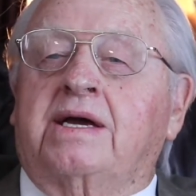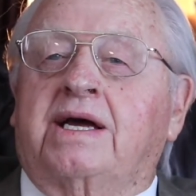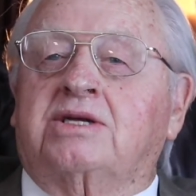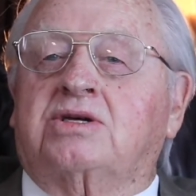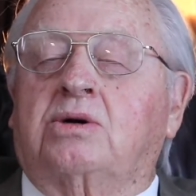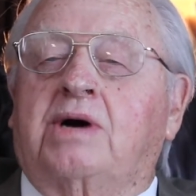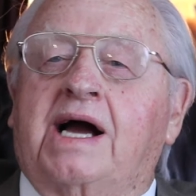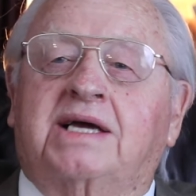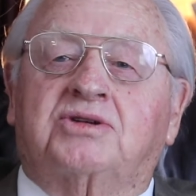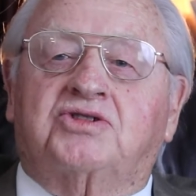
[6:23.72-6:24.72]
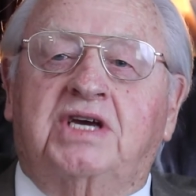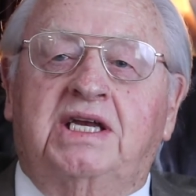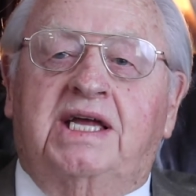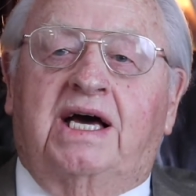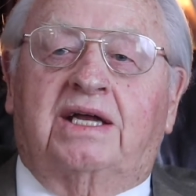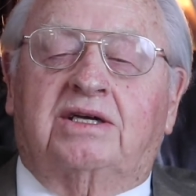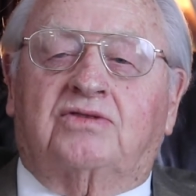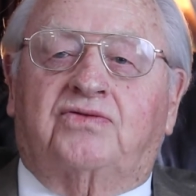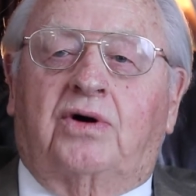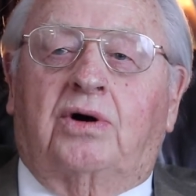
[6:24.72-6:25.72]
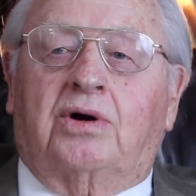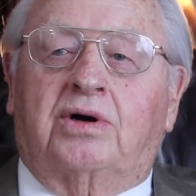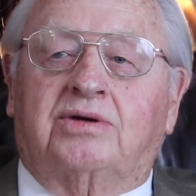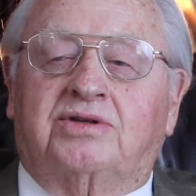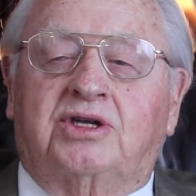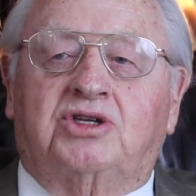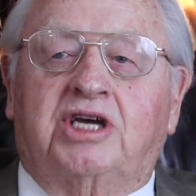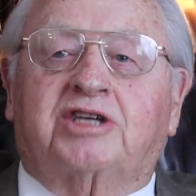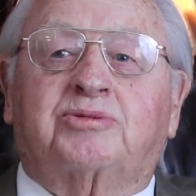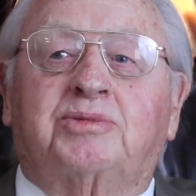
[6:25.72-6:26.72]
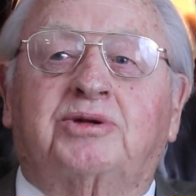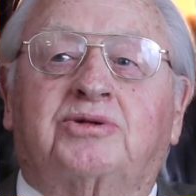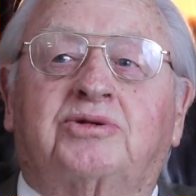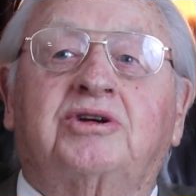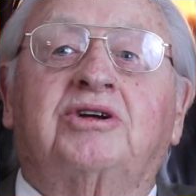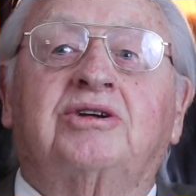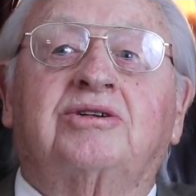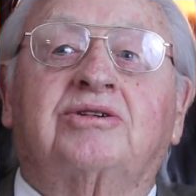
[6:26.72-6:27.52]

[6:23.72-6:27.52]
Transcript: And so I could see down as far as the jessamine trees.